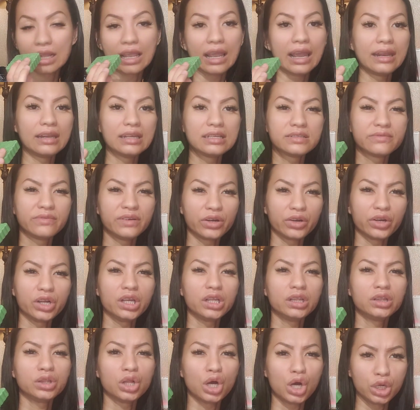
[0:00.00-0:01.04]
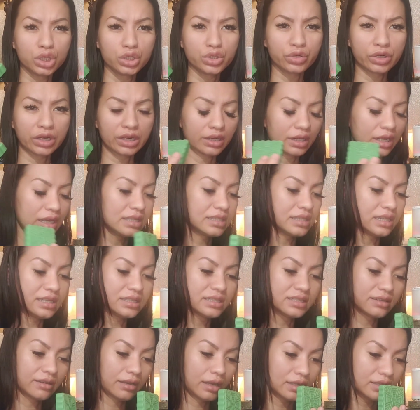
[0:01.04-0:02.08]
and it's very laundry it,
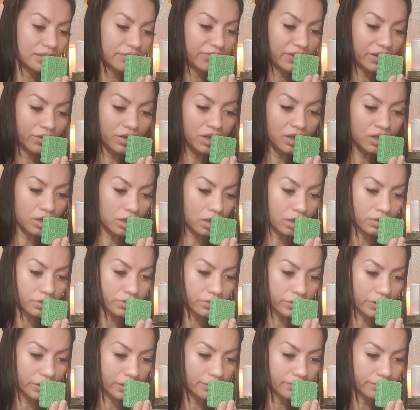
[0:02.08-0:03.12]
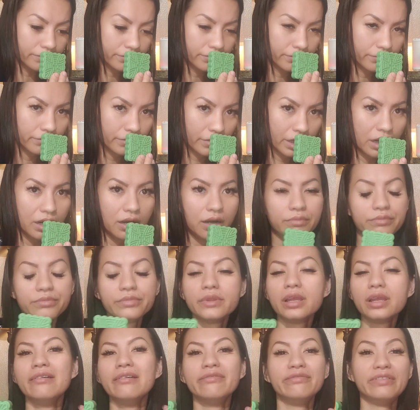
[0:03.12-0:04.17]
it's it's very laundry um
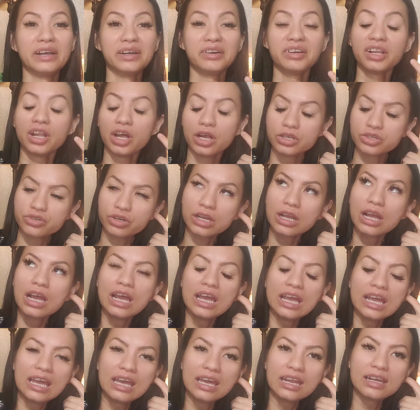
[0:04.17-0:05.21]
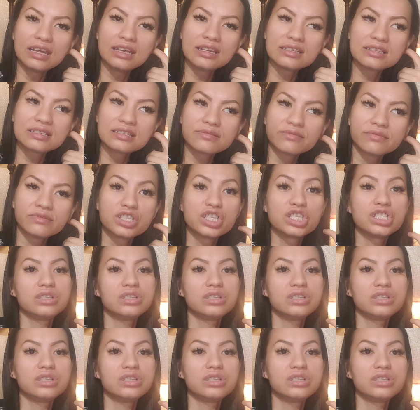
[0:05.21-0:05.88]
very laundry it is